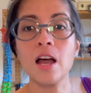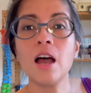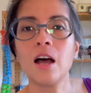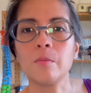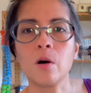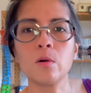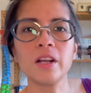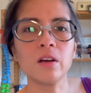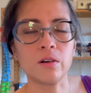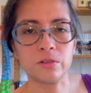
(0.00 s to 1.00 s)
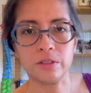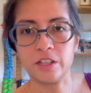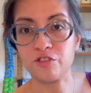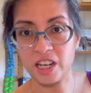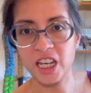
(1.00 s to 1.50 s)
I'm holding onto the
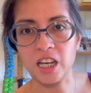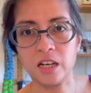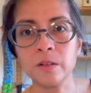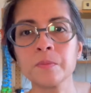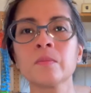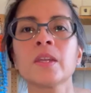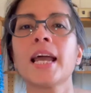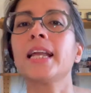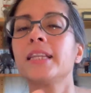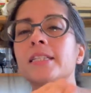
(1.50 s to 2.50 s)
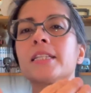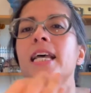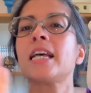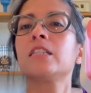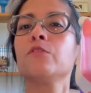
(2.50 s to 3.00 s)
trachea, and this is
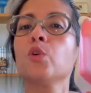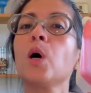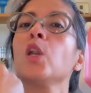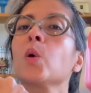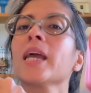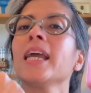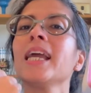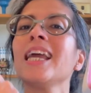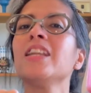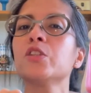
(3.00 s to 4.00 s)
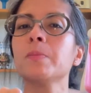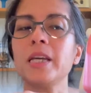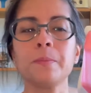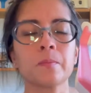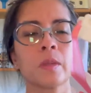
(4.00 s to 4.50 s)
as if you are looking into me.